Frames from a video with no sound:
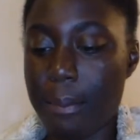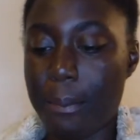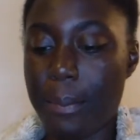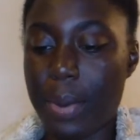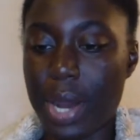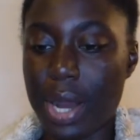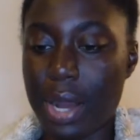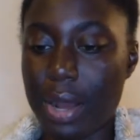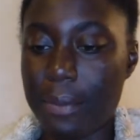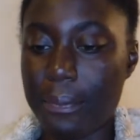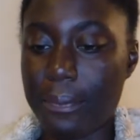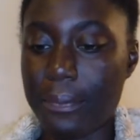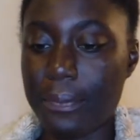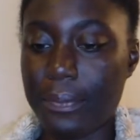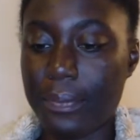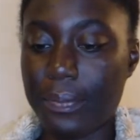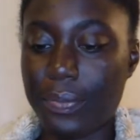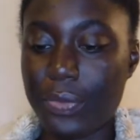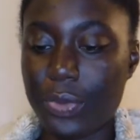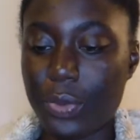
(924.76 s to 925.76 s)
but
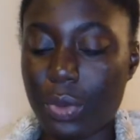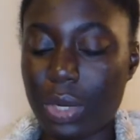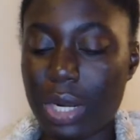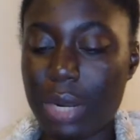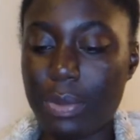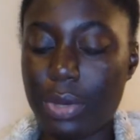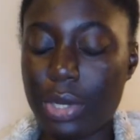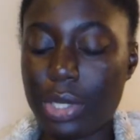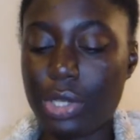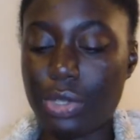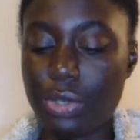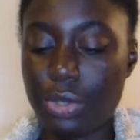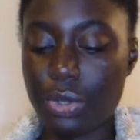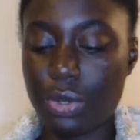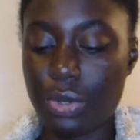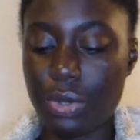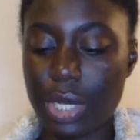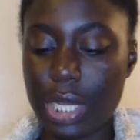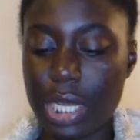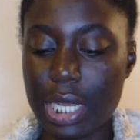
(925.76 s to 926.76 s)
what i'm gonna
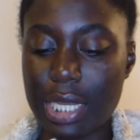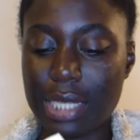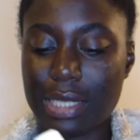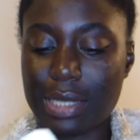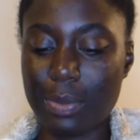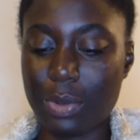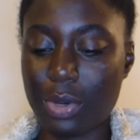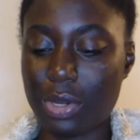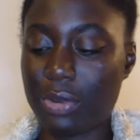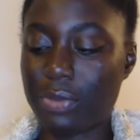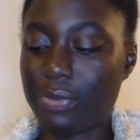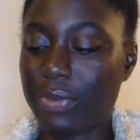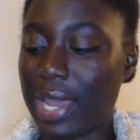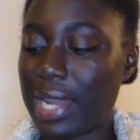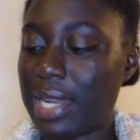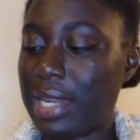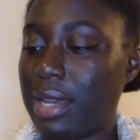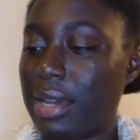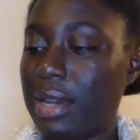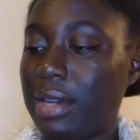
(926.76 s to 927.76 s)
do is i'm gonna
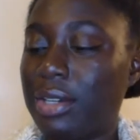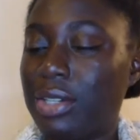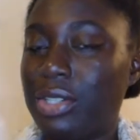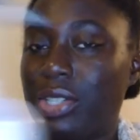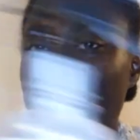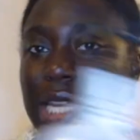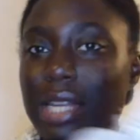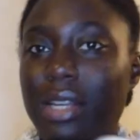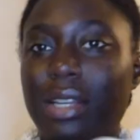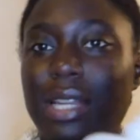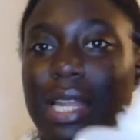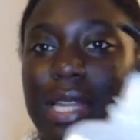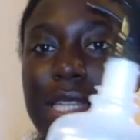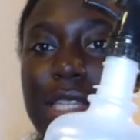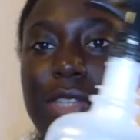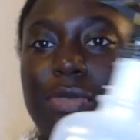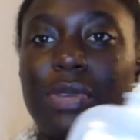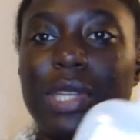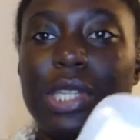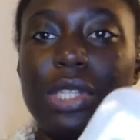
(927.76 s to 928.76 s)
find a container that
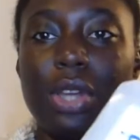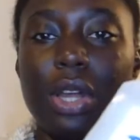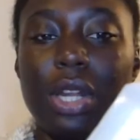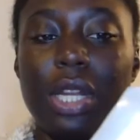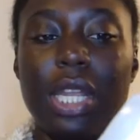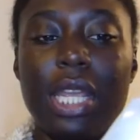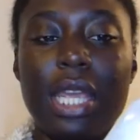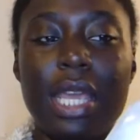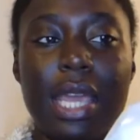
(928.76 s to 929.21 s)
this fits on